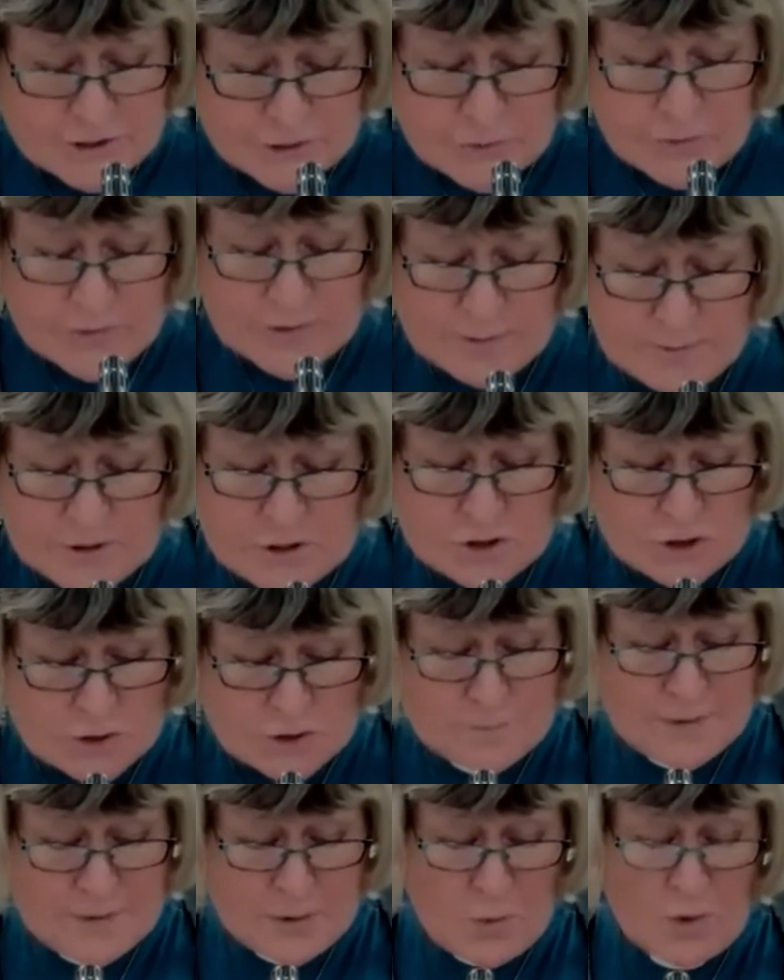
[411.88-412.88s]
to them
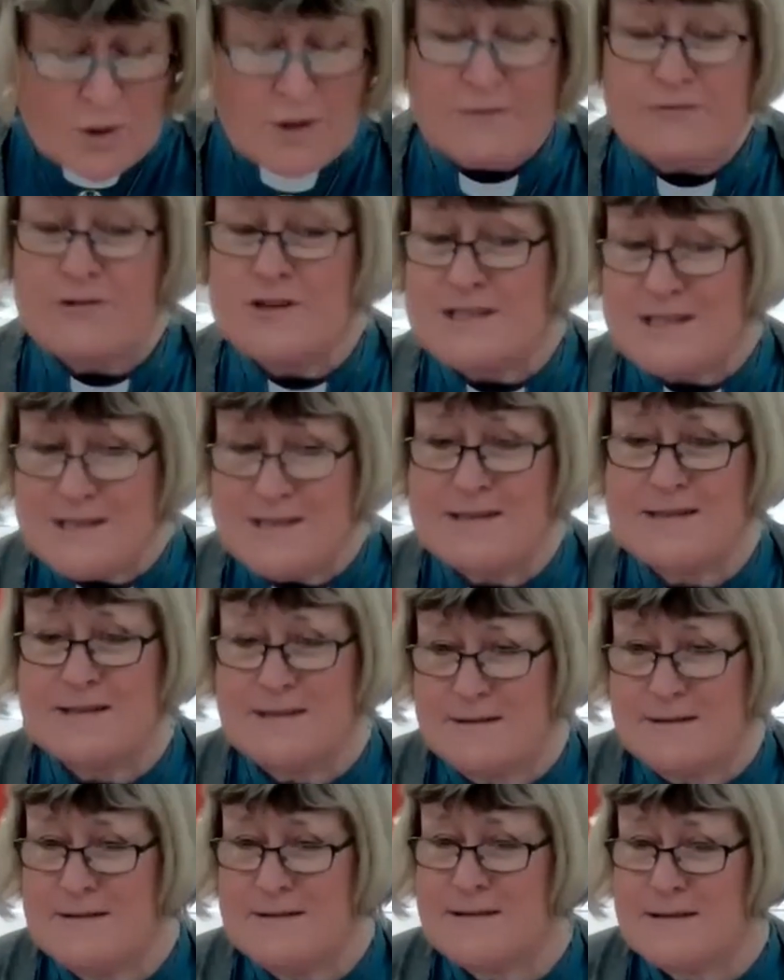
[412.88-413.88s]
should be one of
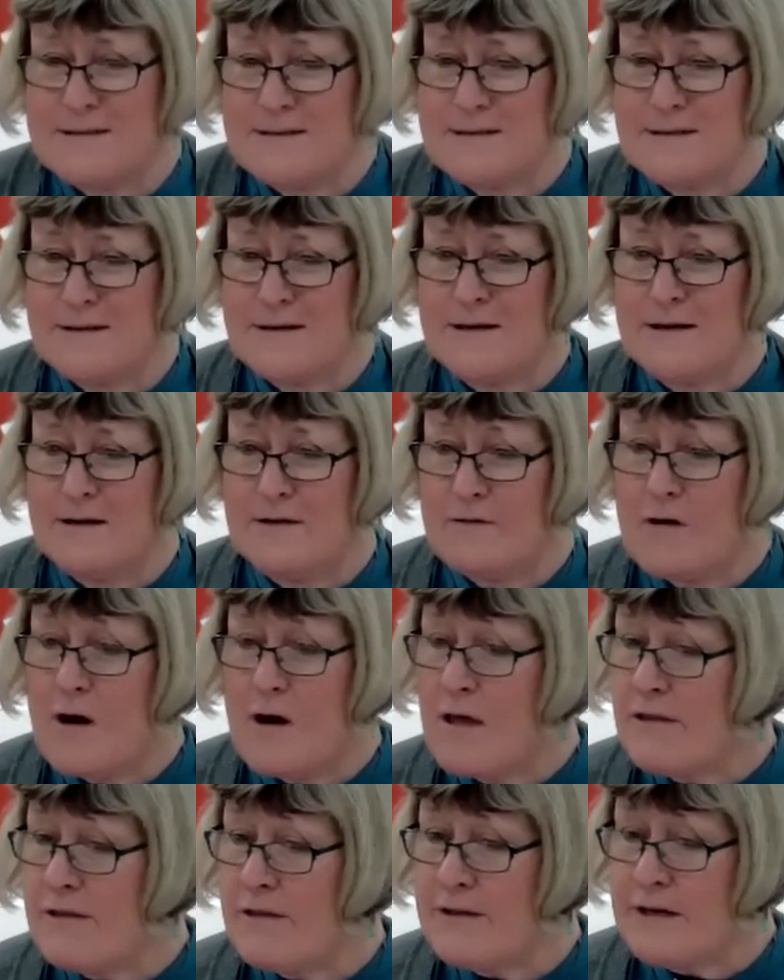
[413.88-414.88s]
resistance
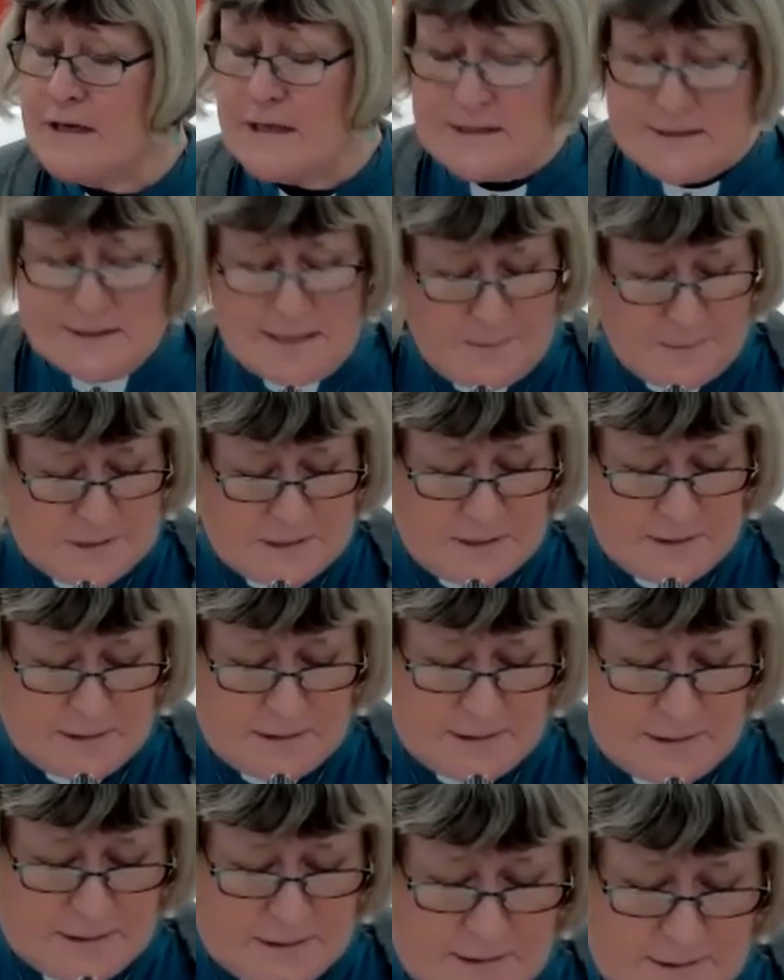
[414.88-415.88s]
rather than
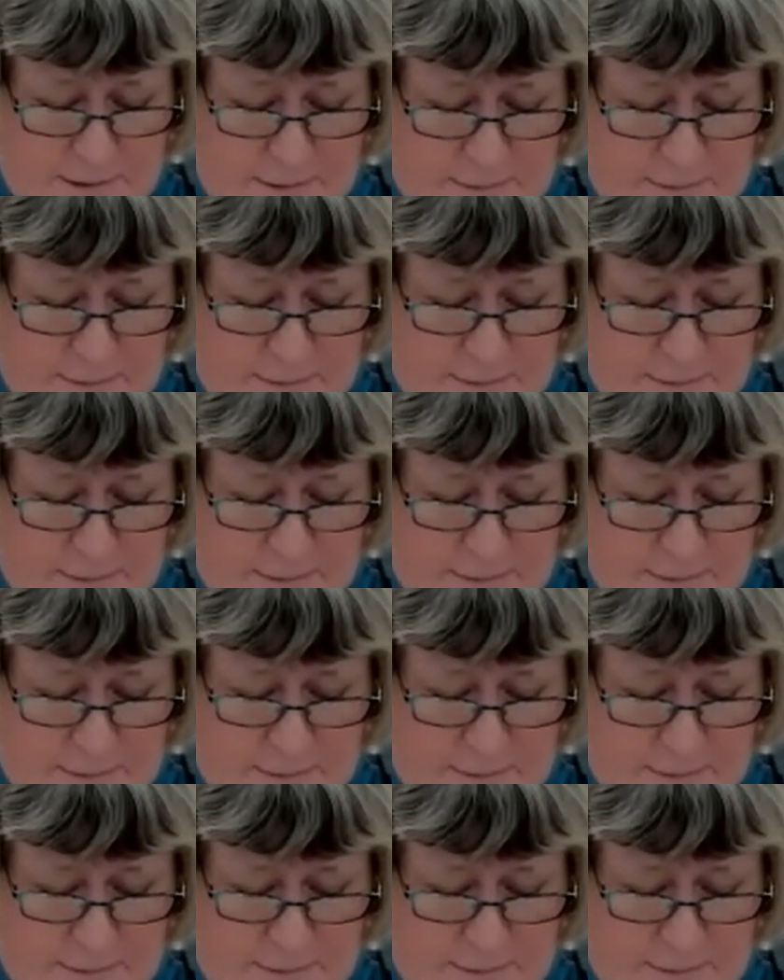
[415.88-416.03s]
acceptance.